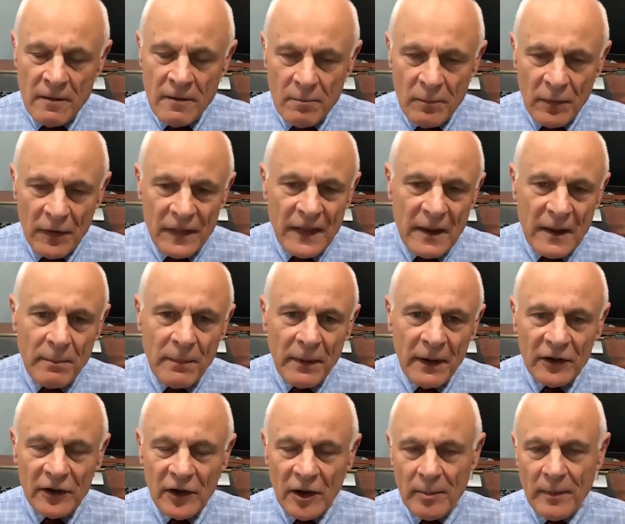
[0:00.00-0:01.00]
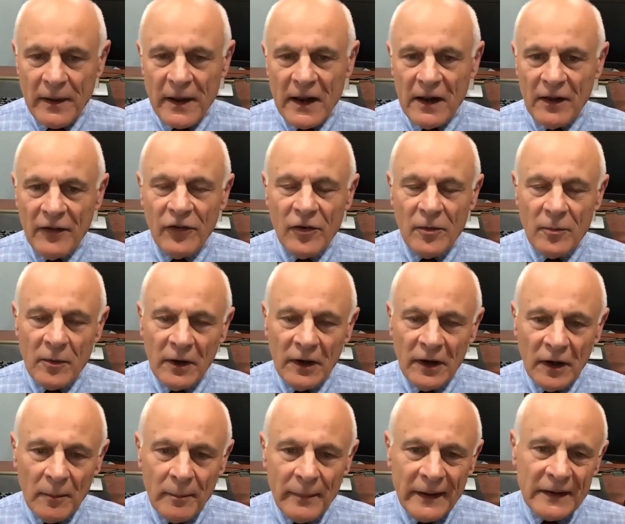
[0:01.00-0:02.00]
but they build up calcium a
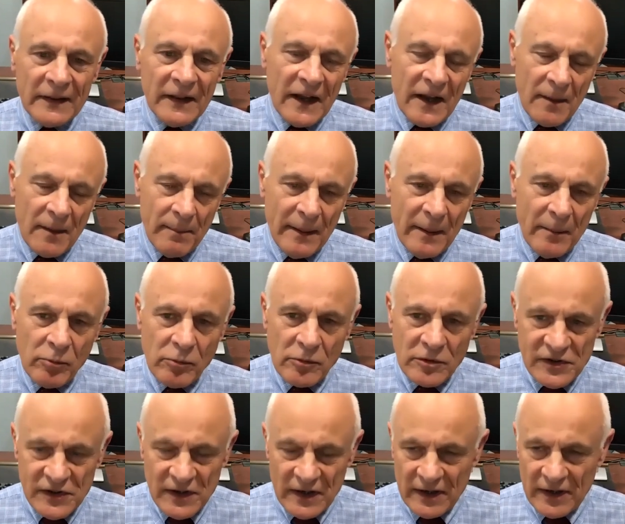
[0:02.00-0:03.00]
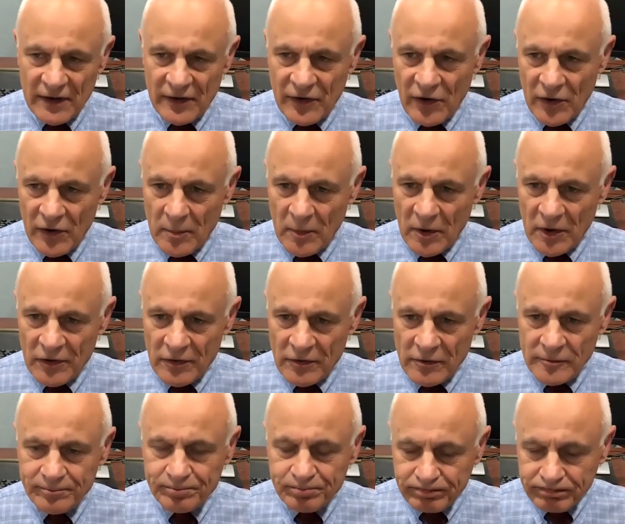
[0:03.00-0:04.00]
little bit like people with scleroderma
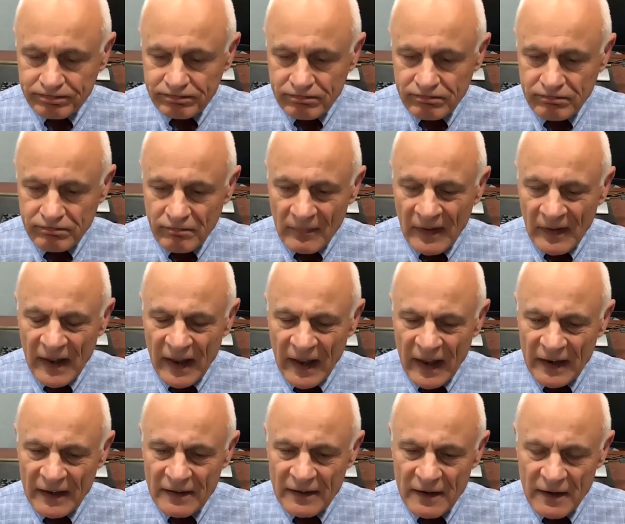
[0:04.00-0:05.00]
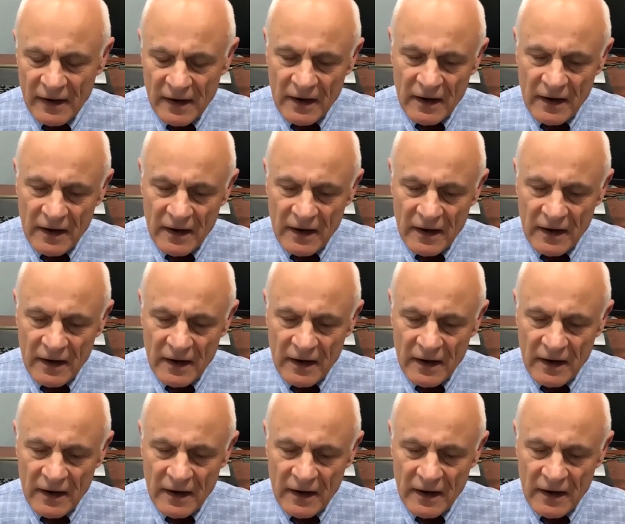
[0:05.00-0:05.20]
do. And